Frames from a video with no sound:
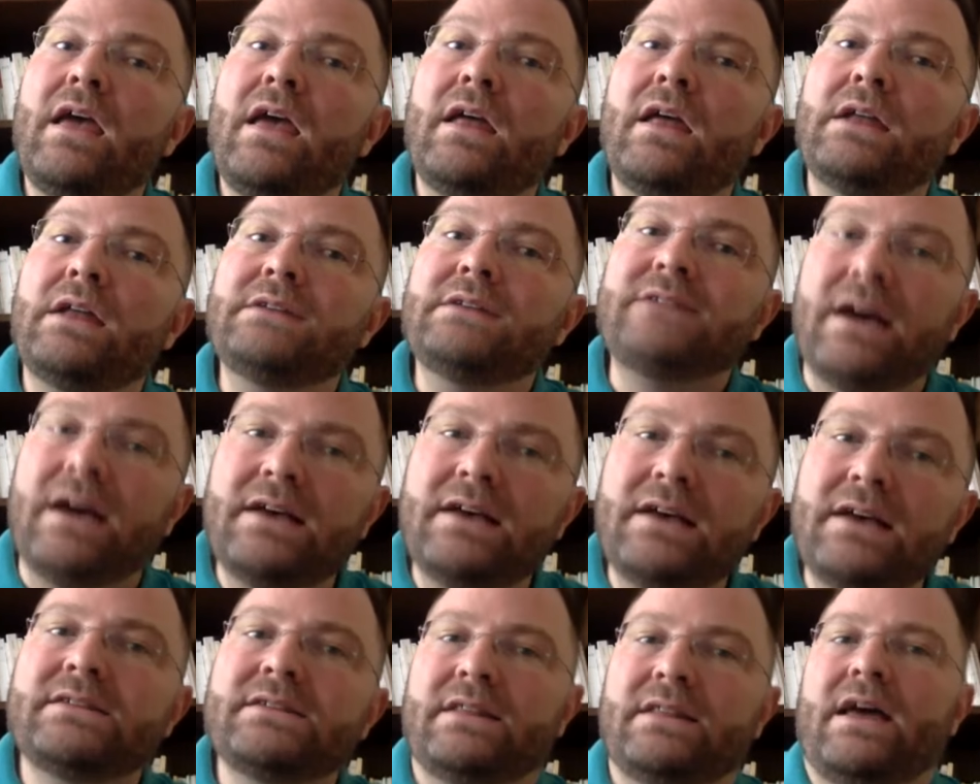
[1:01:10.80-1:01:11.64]

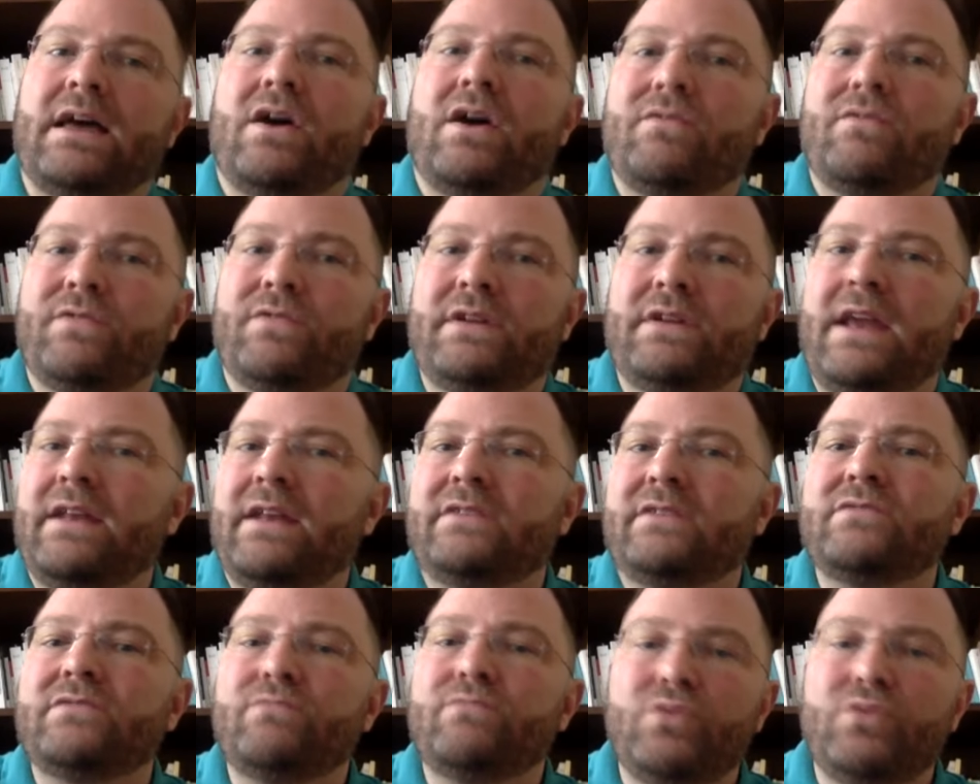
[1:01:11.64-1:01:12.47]
does allow for data
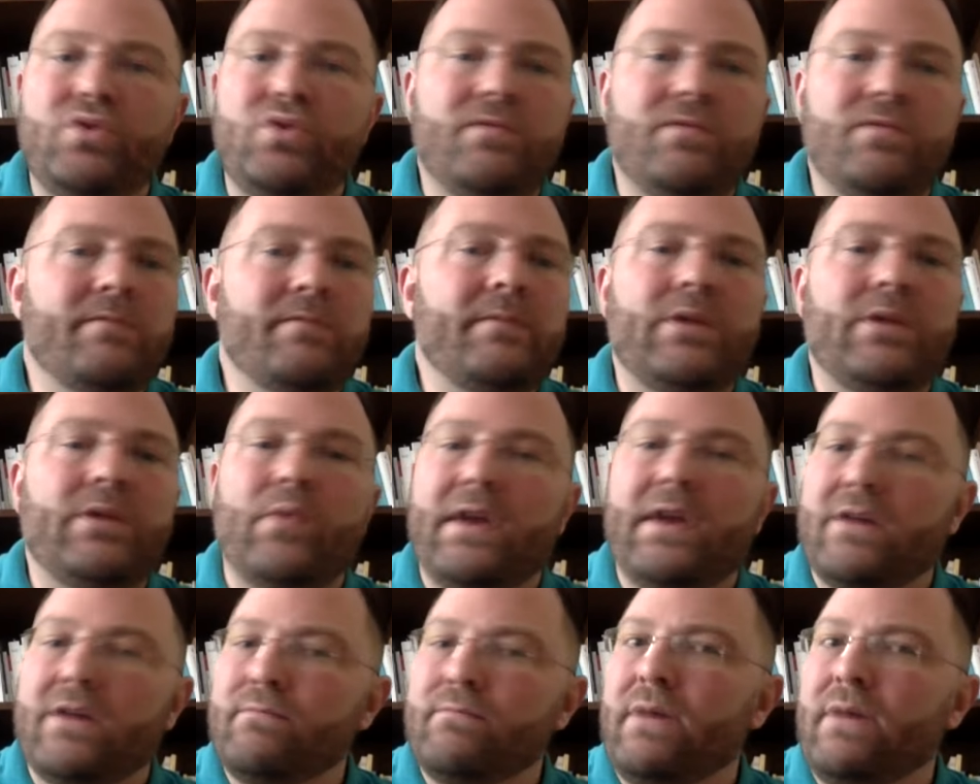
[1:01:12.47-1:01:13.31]
to move and be
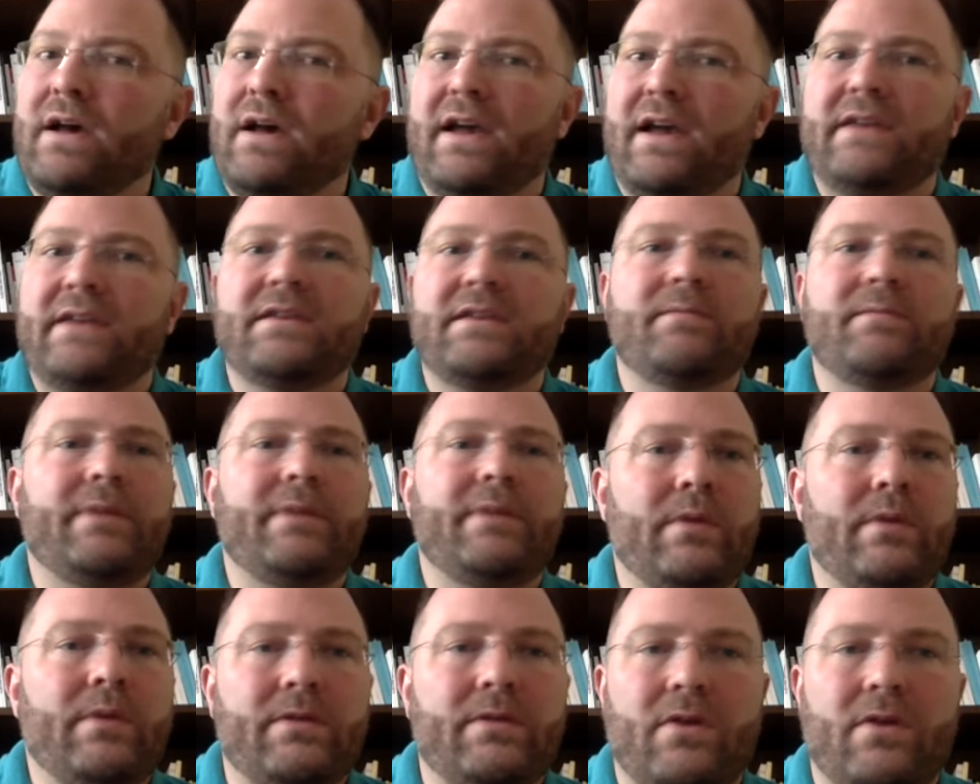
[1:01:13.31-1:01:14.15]
recombined and be
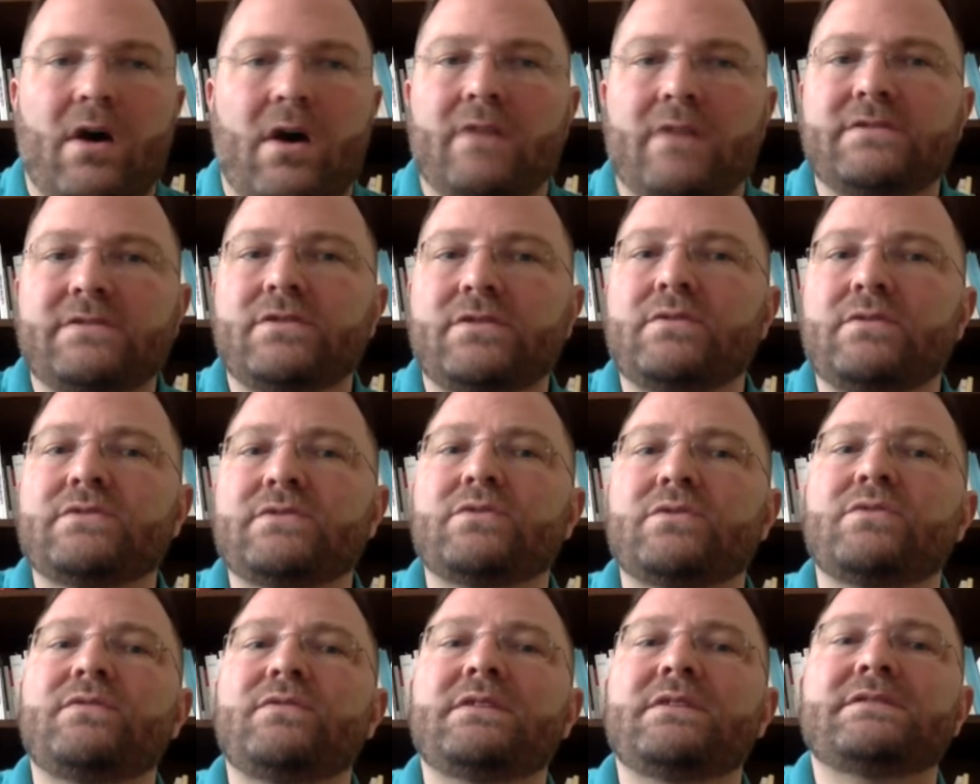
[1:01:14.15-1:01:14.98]
rethought. So it's
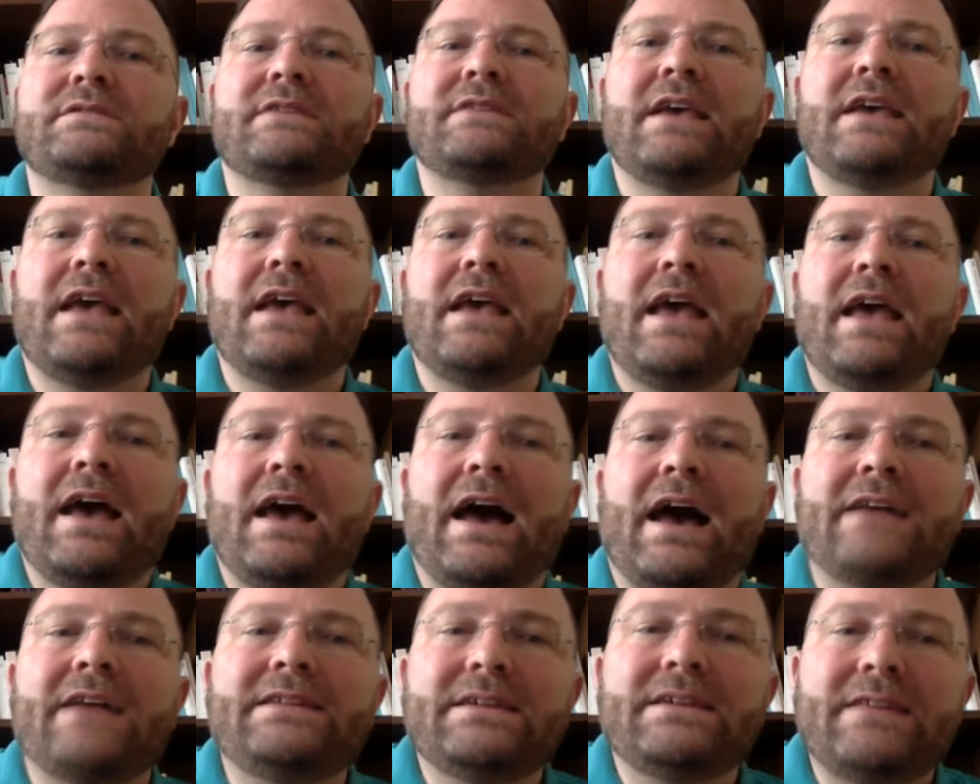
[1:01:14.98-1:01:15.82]
sort of this
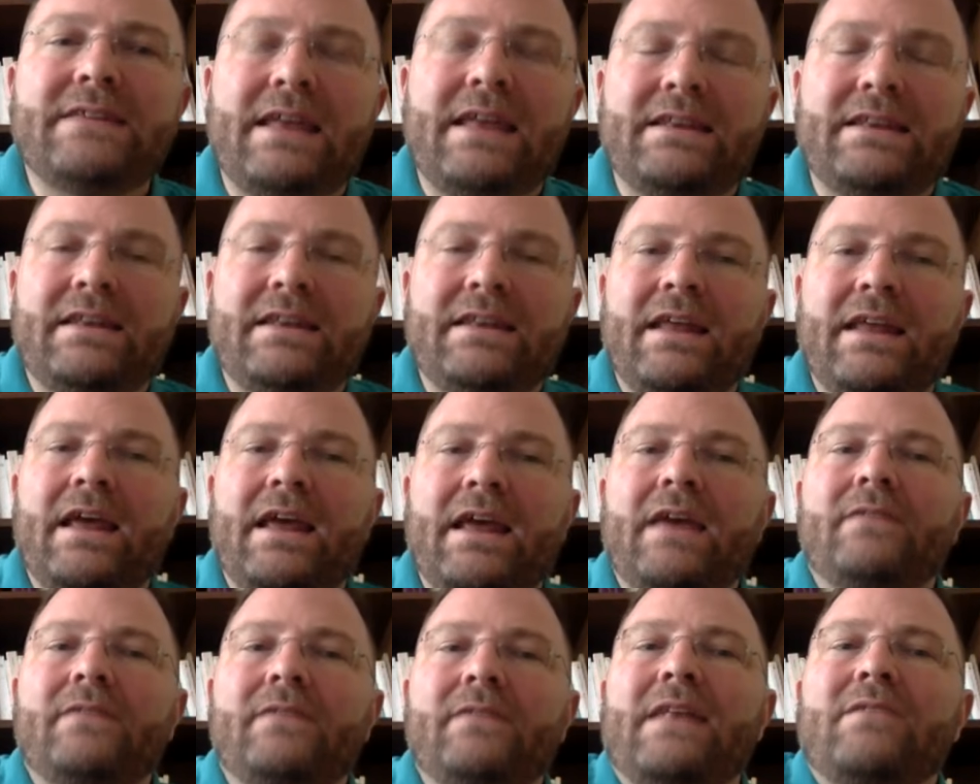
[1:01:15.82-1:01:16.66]
idea that
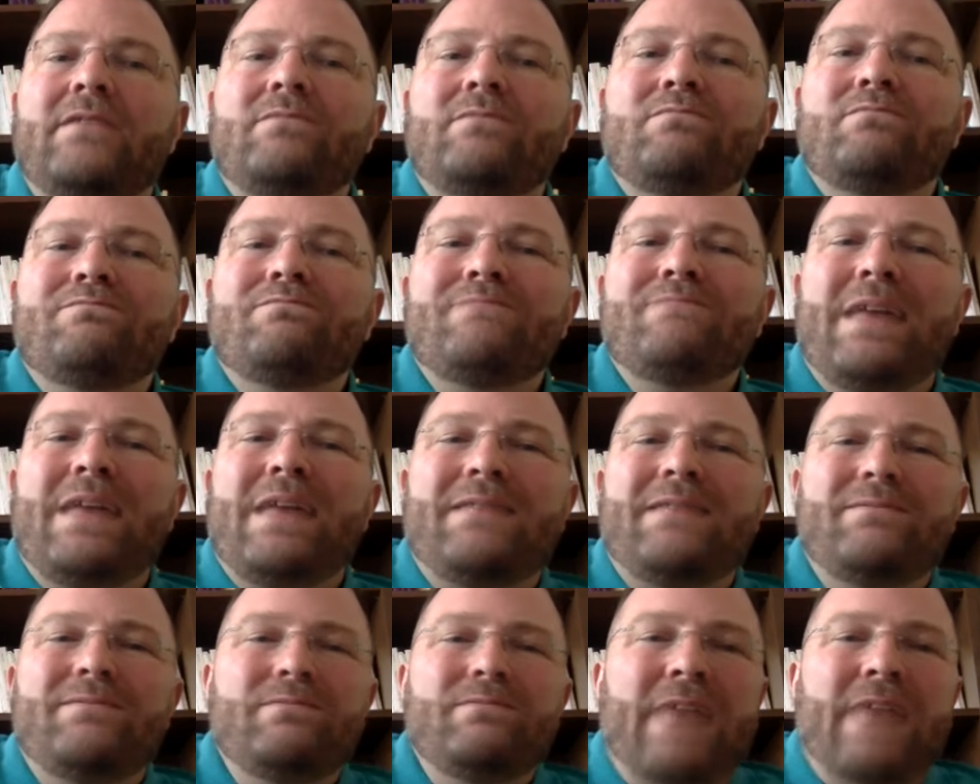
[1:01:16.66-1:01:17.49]
that
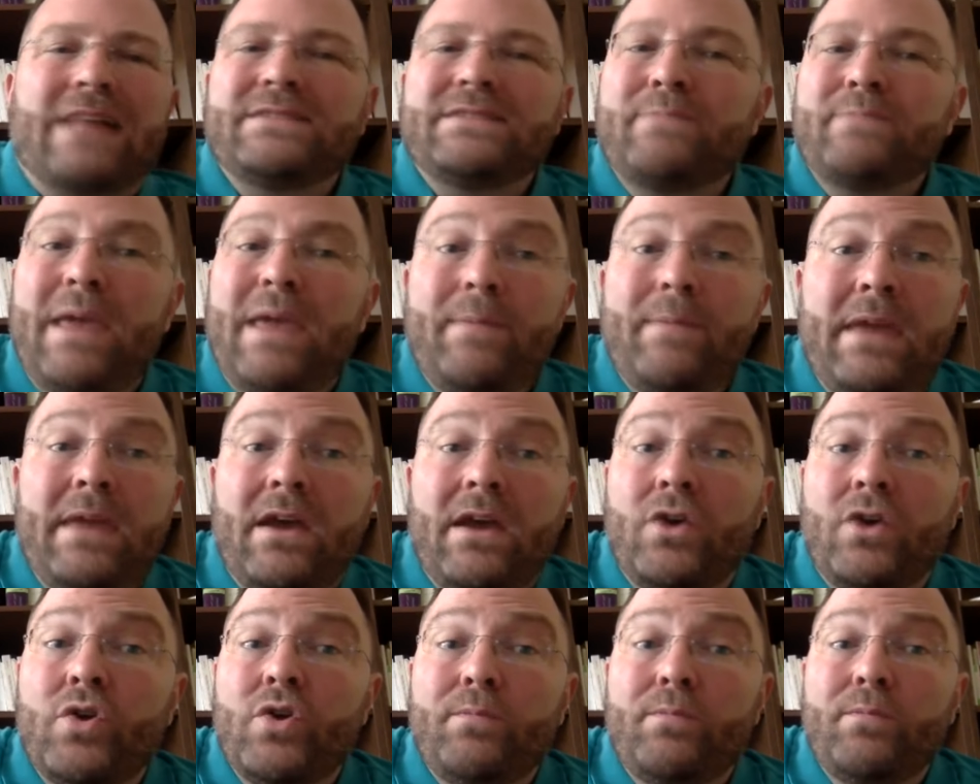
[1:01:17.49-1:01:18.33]
that that's maybe a
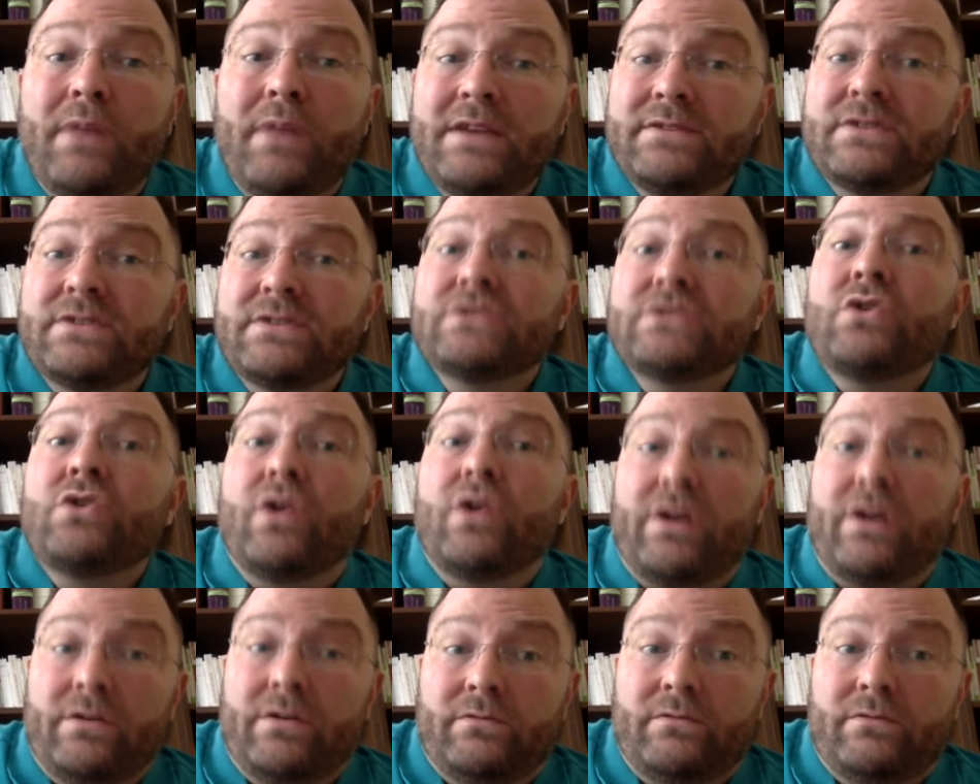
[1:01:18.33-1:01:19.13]
good place to start